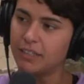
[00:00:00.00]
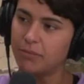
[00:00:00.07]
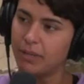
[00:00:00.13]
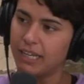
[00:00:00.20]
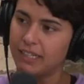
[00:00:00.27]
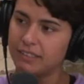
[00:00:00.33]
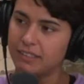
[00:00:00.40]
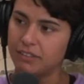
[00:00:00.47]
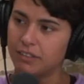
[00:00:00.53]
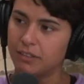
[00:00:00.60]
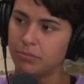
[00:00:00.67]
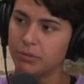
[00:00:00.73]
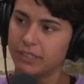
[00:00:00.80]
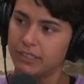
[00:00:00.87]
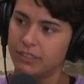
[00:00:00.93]
bats under the
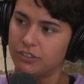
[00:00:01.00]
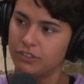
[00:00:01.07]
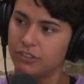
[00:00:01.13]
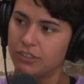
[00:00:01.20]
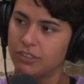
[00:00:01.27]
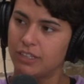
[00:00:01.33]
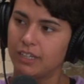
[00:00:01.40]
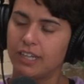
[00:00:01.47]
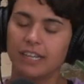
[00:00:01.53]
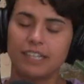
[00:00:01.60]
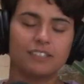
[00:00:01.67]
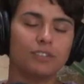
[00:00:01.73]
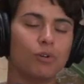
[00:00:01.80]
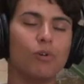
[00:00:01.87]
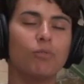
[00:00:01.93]
bridge. No, it's
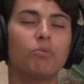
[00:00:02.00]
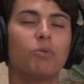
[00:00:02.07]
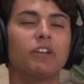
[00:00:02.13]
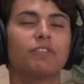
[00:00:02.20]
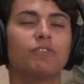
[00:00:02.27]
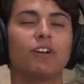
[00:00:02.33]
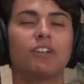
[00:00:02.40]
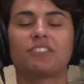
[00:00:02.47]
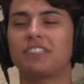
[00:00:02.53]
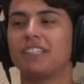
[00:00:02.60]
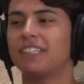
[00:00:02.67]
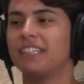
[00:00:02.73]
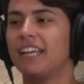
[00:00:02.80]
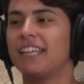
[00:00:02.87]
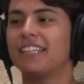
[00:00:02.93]
the whole point of Austin.
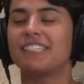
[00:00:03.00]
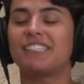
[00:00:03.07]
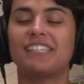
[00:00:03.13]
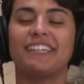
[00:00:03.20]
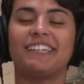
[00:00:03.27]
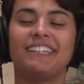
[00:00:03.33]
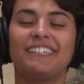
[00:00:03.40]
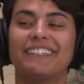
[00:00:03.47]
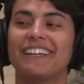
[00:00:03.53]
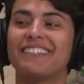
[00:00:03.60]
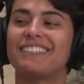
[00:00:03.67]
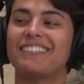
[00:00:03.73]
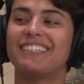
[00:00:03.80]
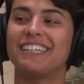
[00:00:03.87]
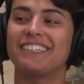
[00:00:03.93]
So the city
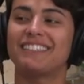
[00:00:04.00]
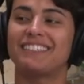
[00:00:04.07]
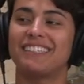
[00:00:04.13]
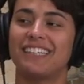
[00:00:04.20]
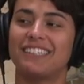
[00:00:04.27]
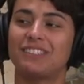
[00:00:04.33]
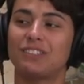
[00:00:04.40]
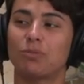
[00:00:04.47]
doesn't do exist